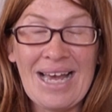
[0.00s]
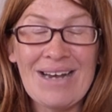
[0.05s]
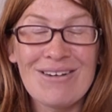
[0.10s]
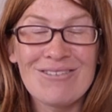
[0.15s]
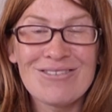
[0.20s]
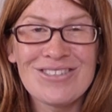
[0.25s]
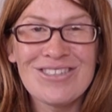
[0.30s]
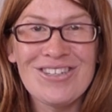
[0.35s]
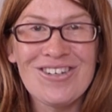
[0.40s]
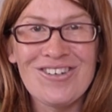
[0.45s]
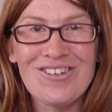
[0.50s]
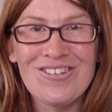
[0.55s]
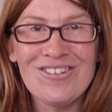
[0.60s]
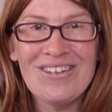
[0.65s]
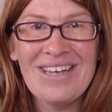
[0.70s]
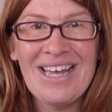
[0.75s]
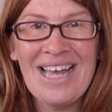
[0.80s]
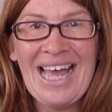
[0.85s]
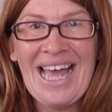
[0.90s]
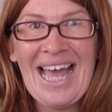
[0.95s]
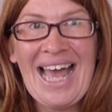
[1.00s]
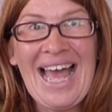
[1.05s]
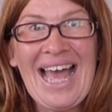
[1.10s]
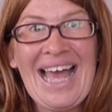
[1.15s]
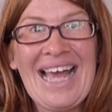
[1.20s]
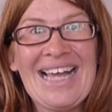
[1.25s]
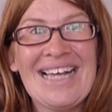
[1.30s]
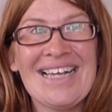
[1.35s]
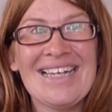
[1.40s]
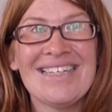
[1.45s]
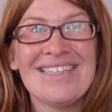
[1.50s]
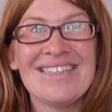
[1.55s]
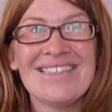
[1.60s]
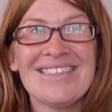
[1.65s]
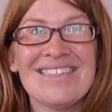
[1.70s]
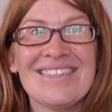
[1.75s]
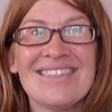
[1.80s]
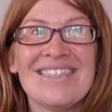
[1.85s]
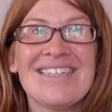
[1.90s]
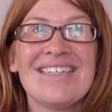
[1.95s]
out too,
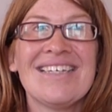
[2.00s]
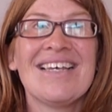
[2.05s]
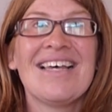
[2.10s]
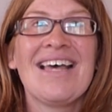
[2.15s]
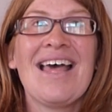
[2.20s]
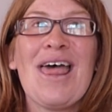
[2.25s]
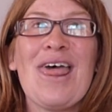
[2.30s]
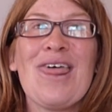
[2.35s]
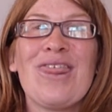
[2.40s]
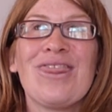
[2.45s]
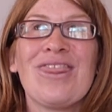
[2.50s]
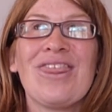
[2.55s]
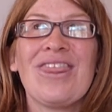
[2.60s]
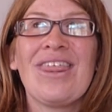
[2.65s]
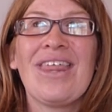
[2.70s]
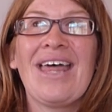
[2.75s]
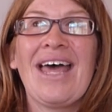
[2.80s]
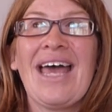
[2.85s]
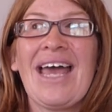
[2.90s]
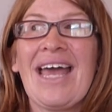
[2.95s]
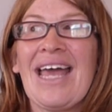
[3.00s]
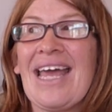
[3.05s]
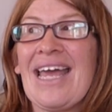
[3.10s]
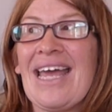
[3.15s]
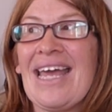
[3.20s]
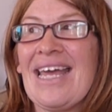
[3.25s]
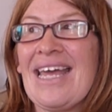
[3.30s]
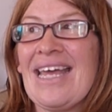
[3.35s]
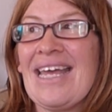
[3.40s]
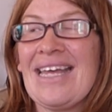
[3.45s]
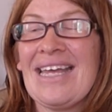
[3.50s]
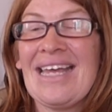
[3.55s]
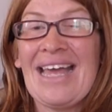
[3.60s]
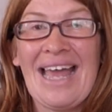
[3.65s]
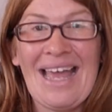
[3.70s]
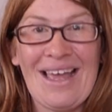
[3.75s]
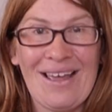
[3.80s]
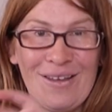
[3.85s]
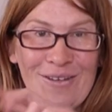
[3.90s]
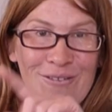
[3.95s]
and they
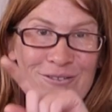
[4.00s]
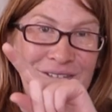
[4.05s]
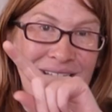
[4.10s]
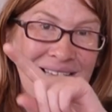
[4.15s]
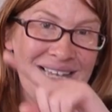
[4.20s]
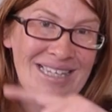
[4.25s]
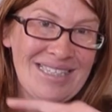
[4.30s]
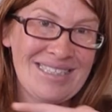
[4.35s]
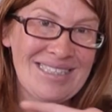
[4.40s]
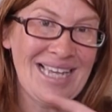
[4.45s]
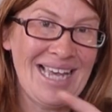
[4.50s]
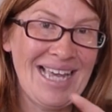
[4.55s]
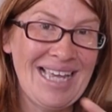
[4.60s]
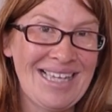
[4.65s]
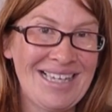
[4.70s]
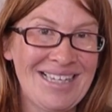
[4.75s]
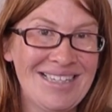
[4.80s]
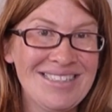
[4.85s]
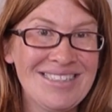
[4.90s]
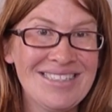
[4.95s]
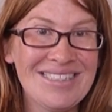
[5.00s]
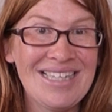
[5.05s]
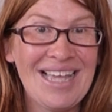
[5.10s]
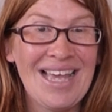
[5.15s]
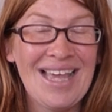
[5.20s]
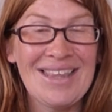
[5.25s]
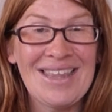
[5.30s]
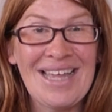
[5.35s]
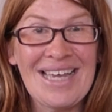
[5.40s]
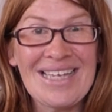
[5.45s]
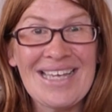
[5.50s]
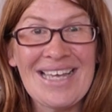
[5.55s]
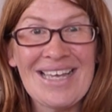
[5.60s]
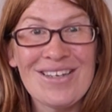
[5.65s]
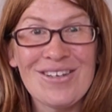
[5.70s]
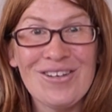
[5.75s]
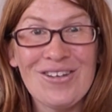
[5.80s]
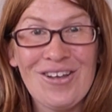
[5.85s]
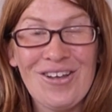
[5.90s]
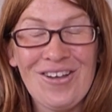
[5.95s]
have tails that
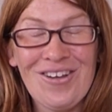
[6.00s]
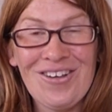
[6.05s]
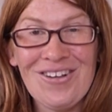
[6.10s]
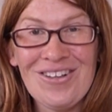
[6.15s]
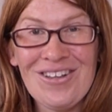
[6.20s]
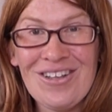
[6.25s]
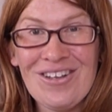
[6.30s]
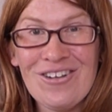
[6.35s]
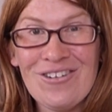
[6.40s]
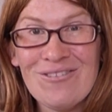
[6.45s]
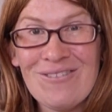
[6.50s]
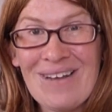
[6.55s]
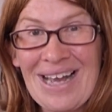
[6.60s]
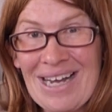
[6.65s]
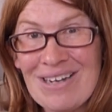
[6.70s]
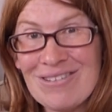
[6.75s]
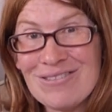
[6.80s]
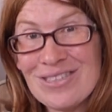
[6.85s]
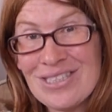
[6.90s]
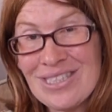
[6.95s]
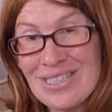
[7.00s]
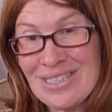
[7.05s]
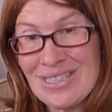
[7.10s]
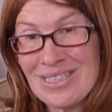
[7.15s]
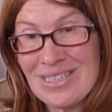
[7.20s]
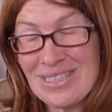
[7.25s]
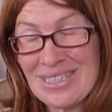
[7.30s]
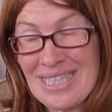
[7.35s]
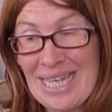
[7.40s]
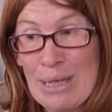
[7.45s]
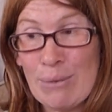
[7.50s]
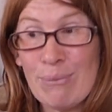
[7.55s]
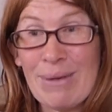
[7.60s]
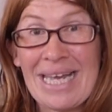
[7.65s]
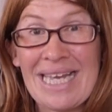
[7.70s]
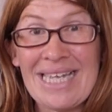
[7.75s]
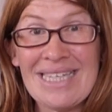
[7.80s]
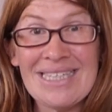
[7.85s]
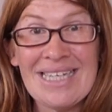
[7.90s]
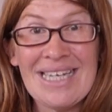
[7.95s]
can curl around
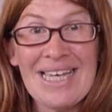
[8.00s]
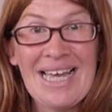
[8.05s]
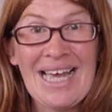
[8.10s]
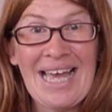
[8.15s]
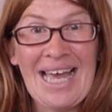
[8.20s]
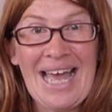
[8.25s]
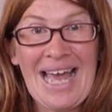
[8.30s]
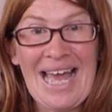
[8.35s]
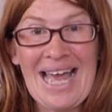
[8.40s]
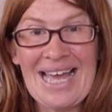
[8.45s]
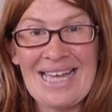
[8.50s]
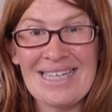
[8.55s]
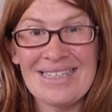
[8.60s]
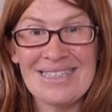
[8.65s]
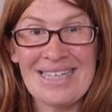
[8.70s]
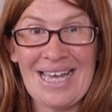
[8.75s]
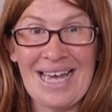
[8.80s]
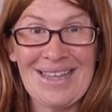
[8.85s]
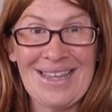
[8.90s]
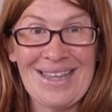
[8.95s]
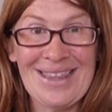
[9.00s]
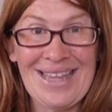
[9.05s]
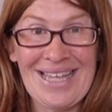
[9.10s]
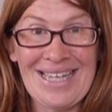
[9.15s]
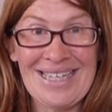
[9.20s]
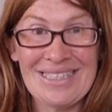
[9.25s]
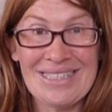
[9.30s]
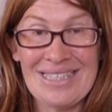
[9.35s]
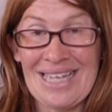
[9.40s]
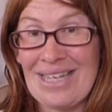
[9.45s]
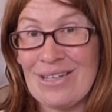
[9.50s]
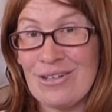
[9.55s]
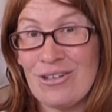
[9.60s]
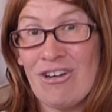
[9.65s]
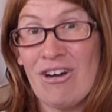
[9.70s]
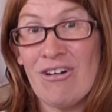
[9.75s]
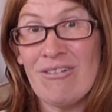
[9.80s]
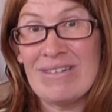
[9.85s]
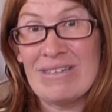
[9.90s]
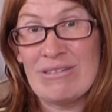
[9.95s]
seaweed and other things and
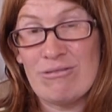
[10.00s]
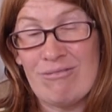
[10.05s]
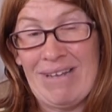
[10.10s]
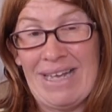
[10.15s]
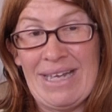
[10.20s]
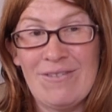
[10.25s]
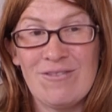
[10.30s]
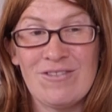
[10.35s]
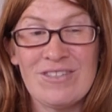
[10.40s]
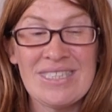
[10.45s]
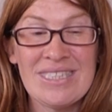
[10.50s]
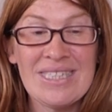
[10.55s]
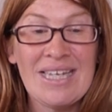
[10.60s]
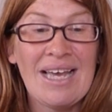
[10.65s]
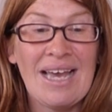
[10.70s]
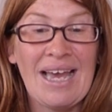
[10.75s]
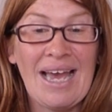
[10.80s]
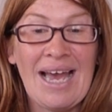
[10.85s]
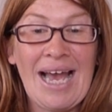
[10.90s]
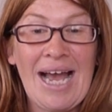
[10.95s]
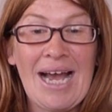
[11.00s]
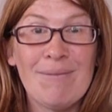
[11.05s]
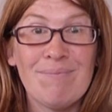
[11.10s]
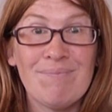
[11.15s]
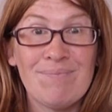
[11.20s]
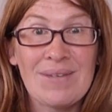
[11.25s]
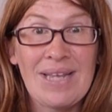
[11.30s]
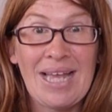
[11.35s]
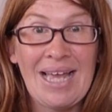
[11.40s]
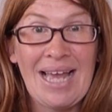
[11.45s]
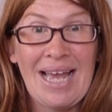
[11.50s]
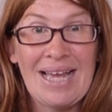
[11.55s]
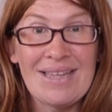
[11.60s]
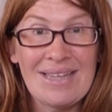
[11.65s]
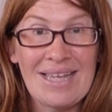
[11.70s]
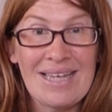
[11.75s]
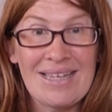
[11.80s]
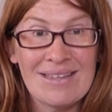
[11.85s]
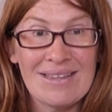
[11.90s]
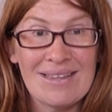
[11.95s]
coral reefs, and
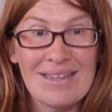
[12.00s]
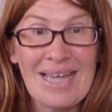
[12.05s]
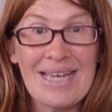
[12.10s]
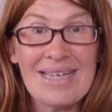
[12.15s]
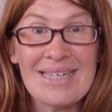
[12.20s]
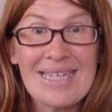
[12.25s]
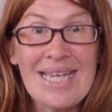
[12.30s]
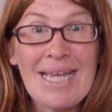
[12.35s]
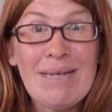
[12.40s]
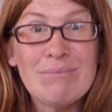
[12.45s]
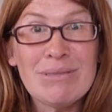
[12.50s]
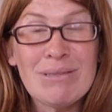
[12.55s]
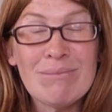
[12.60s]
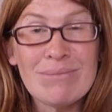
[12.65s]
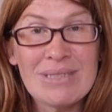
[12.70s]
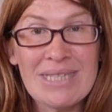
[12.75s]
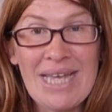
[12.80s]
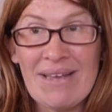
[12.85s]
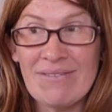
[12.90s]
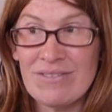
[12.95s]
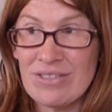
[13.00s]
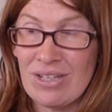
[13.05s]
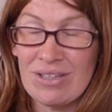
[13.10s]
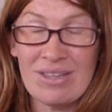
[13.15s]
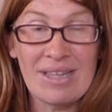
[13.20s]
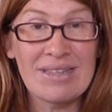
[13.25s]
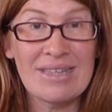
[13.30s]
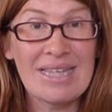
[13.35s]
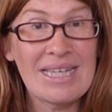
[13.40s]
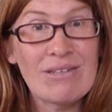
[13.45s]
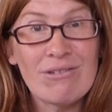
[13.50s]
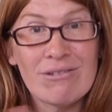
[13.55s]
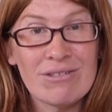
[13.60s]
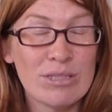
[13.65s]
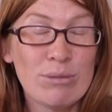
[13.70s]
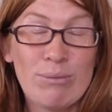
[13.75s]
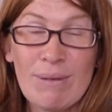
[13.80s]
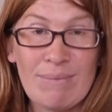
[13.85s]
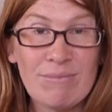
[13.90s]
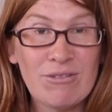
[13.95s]
that keeps them safe so that they're not
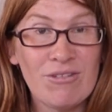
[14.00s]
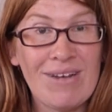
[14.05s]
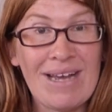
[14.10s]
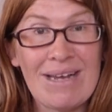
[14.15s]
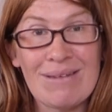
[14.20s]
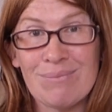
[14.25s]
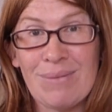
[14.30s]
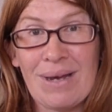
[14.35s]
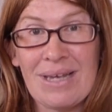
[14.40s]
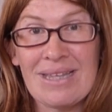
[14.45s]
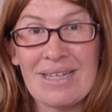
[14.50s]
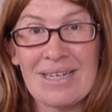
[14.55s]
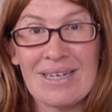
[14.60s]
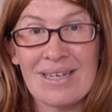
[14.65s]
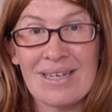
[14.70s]
swept around by